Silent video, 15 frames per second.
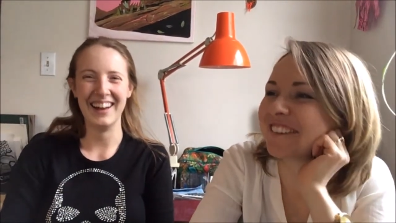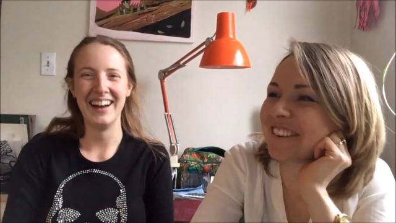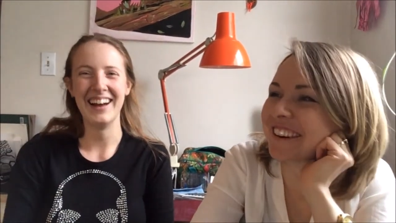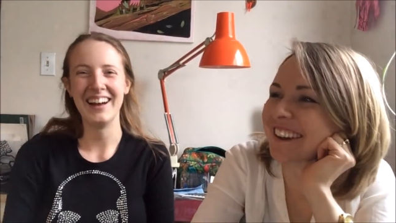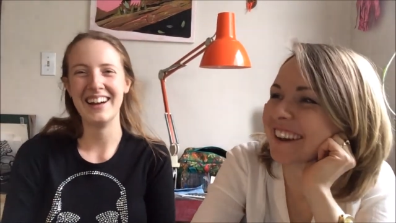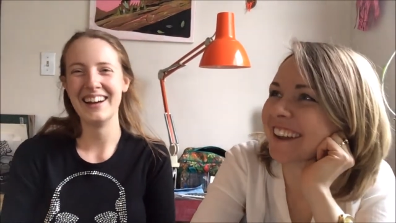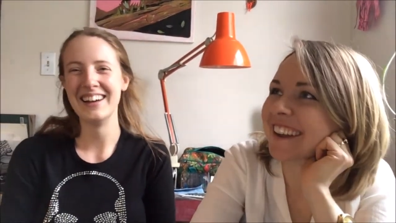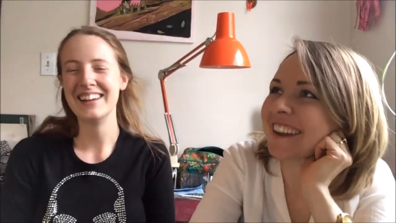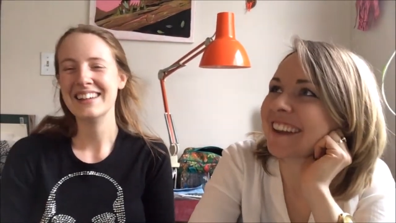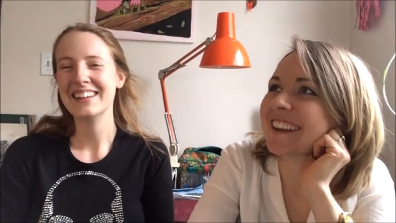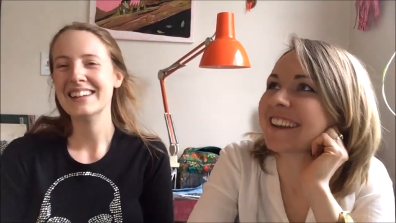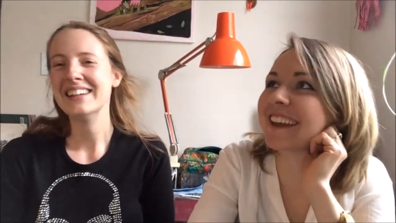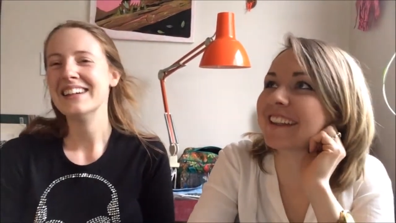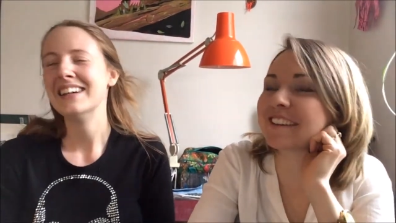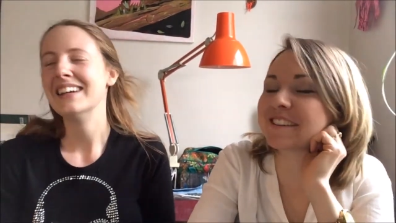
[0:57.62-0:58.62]
Speaker 1: so funny.
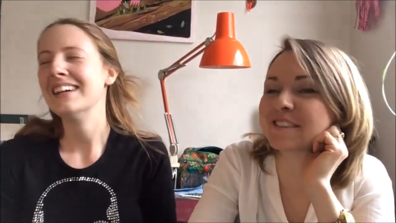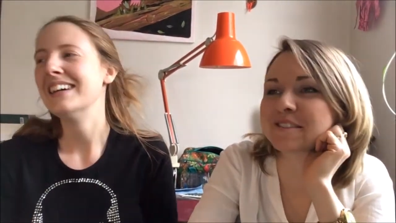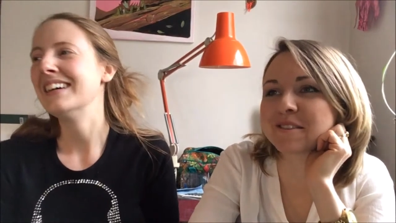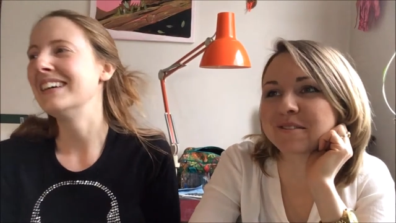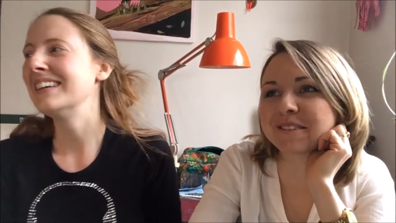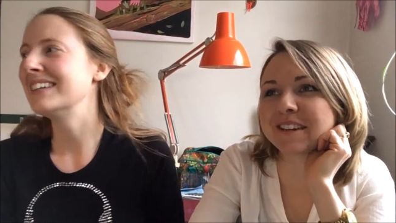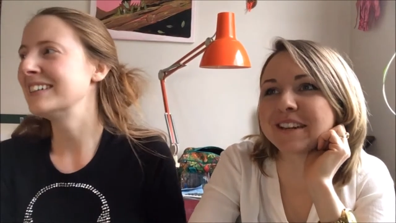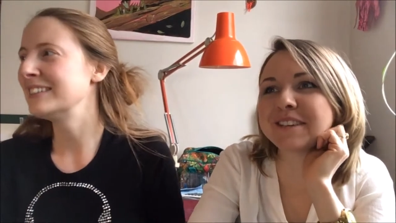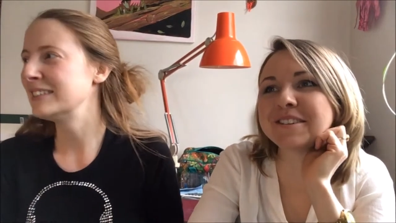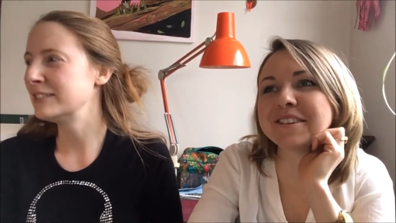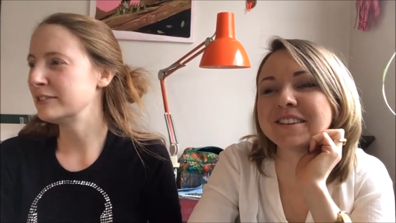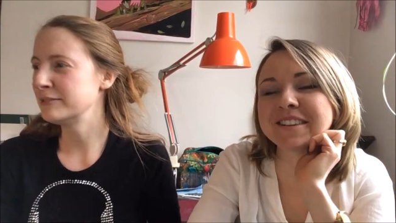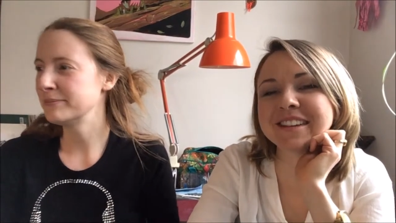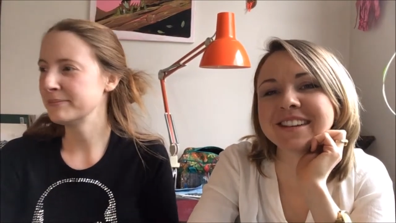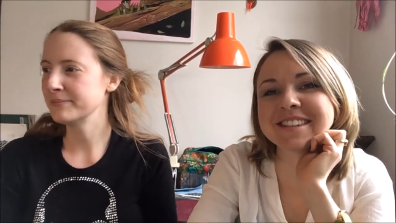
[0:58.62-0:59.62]
Yeah, there's so many
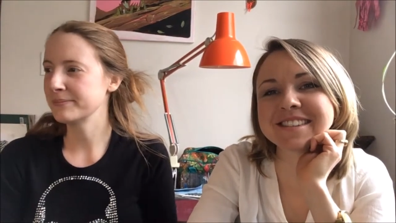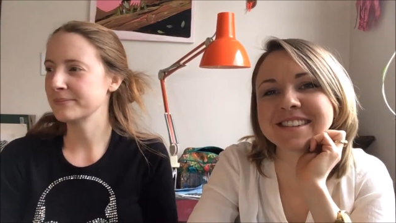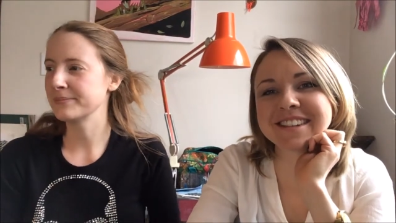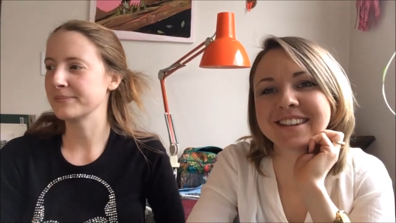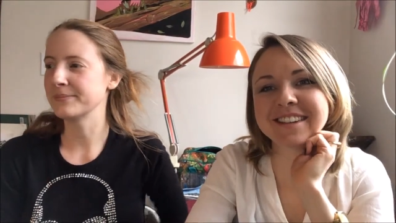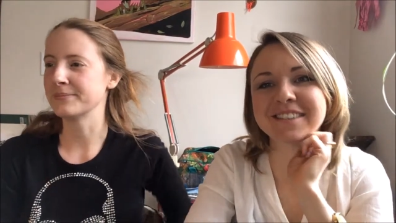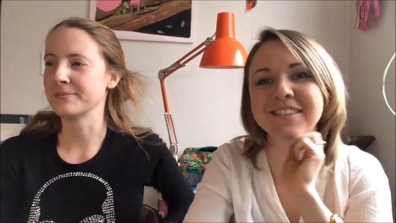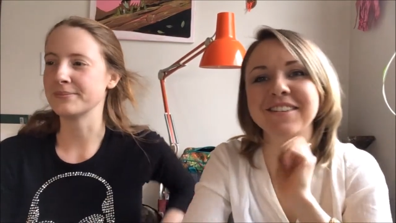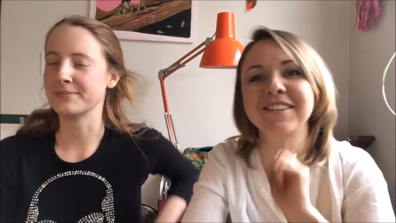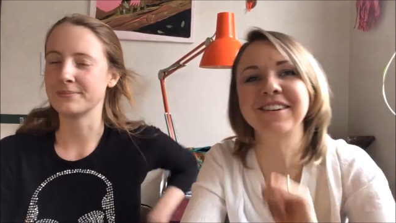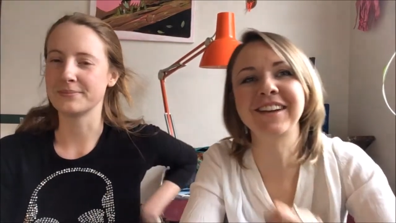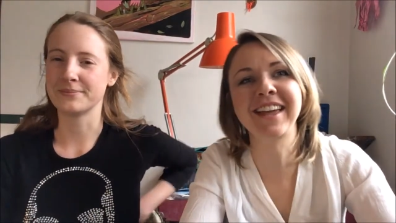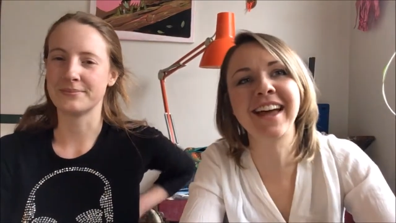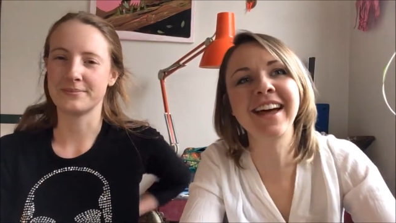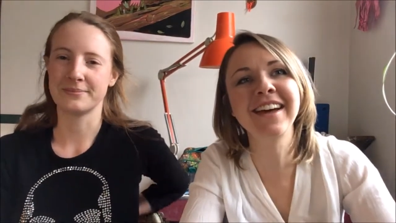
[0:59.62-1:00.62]
cool things in here mm. to
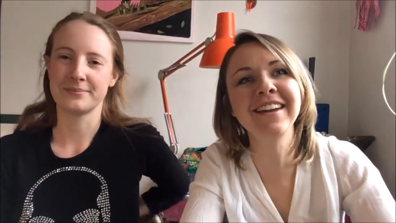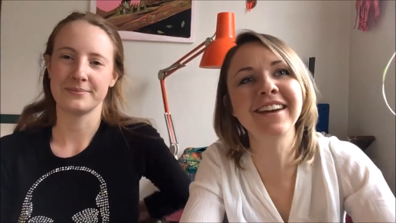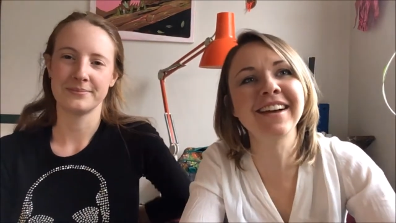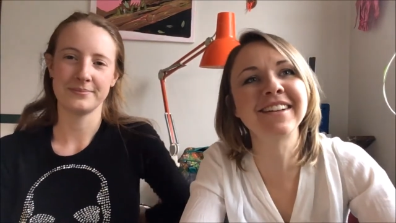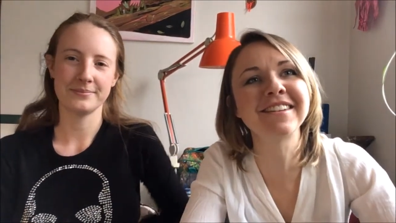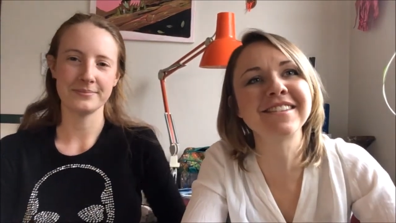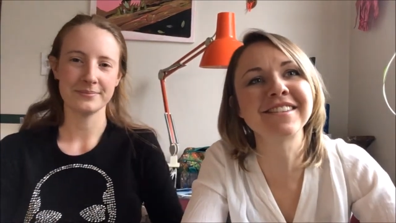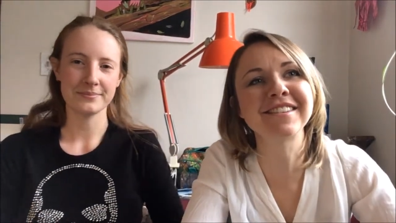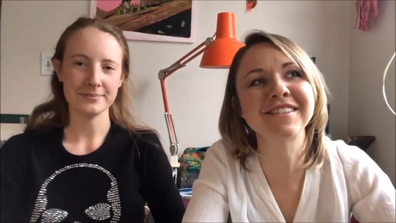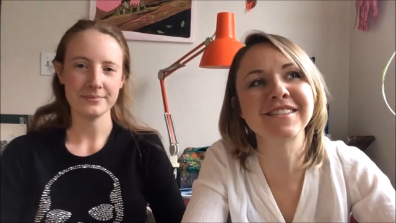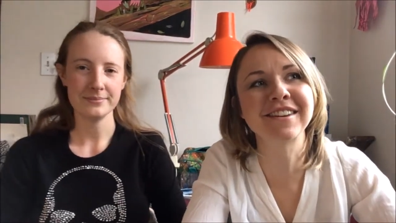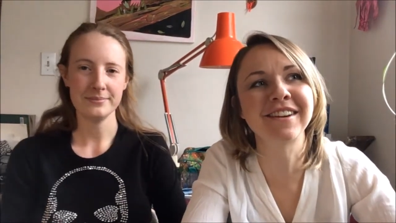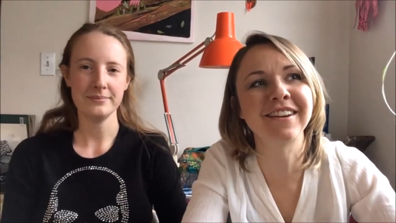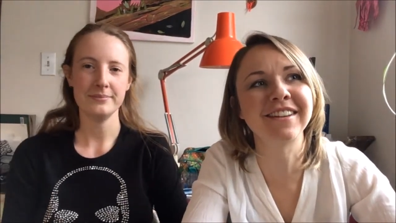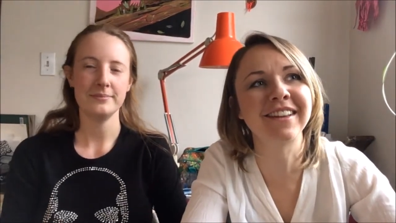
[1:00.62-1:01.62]
look mm-hmm. at. Alyson's
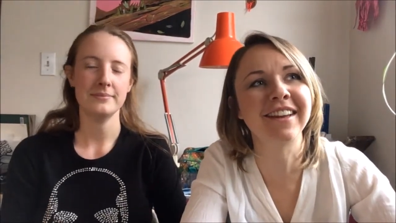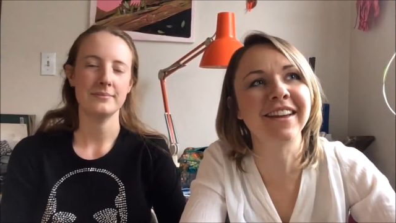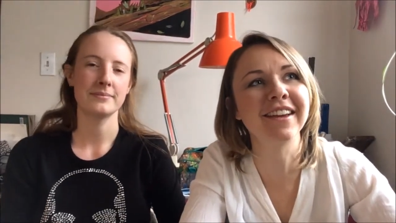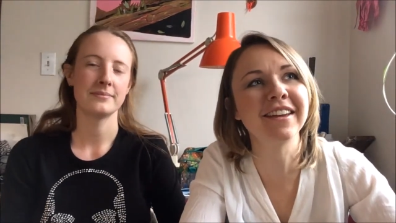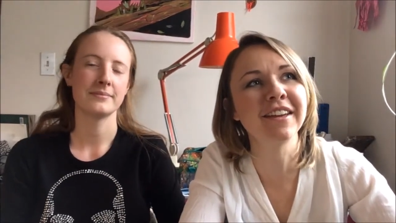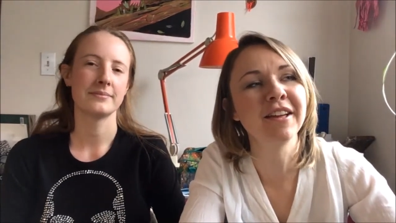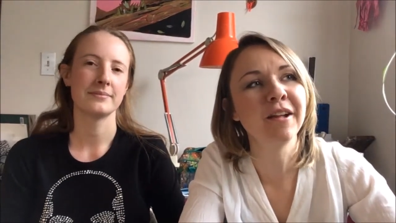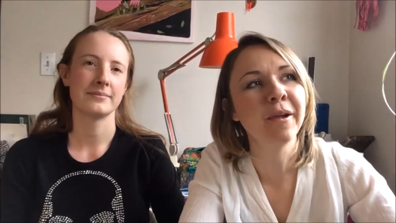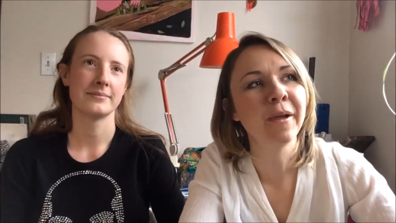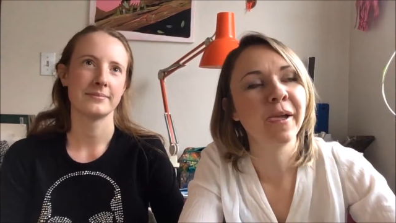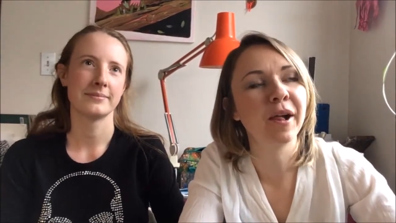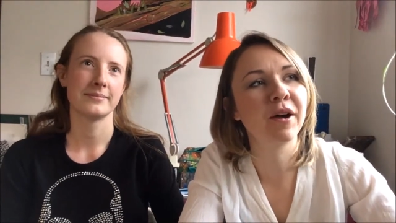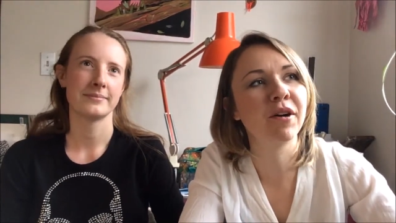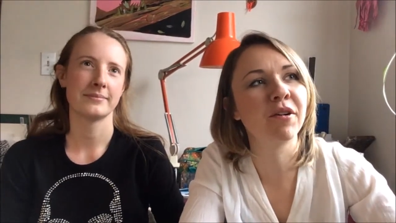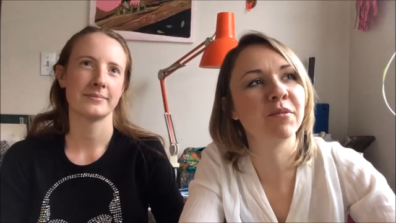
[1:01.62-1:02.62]
got like
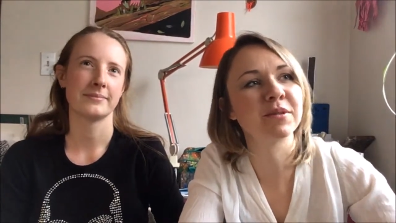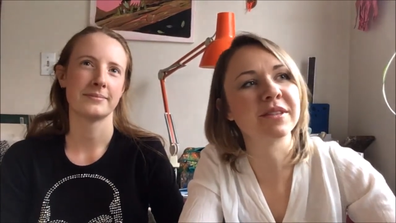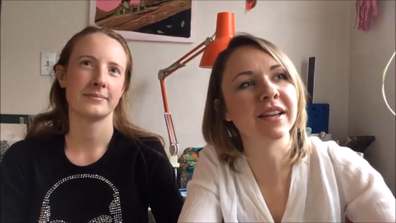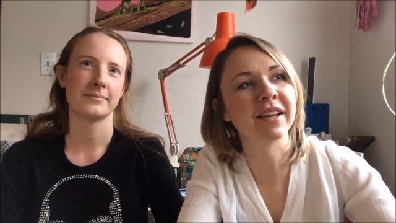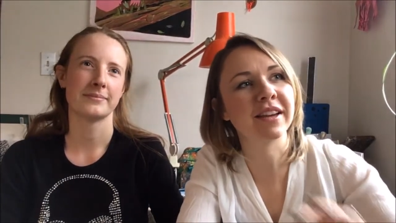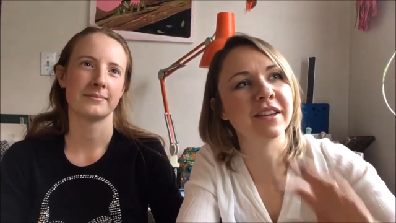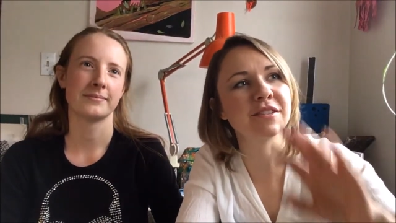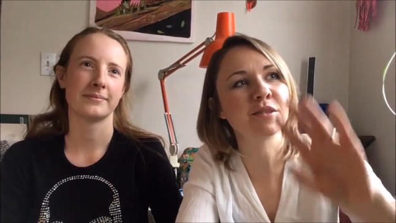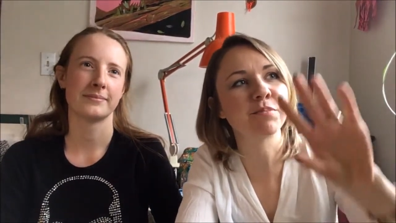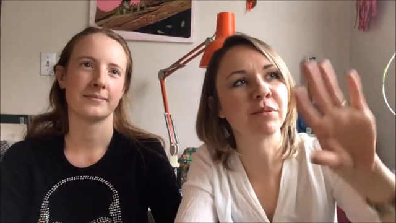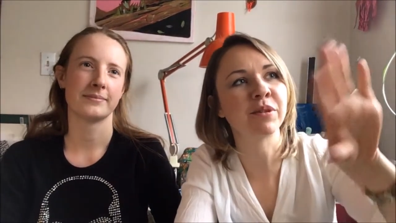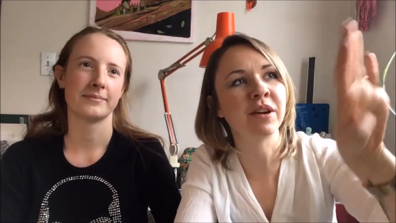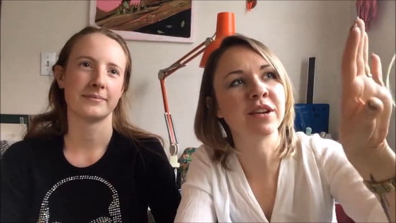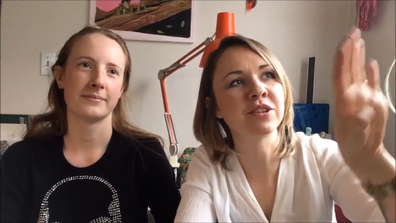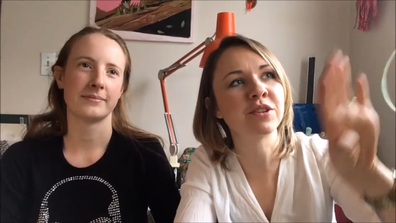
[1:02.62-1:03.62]
almost like an
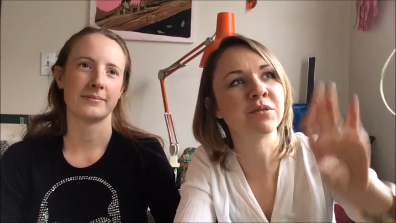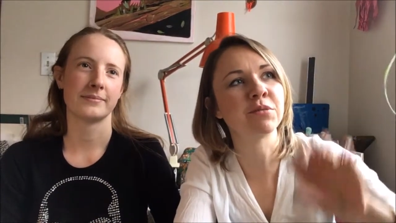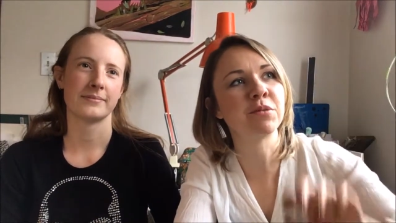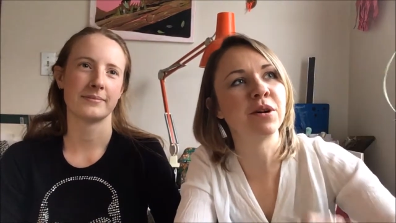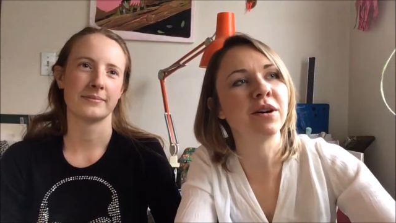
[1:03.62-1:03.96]
inspiration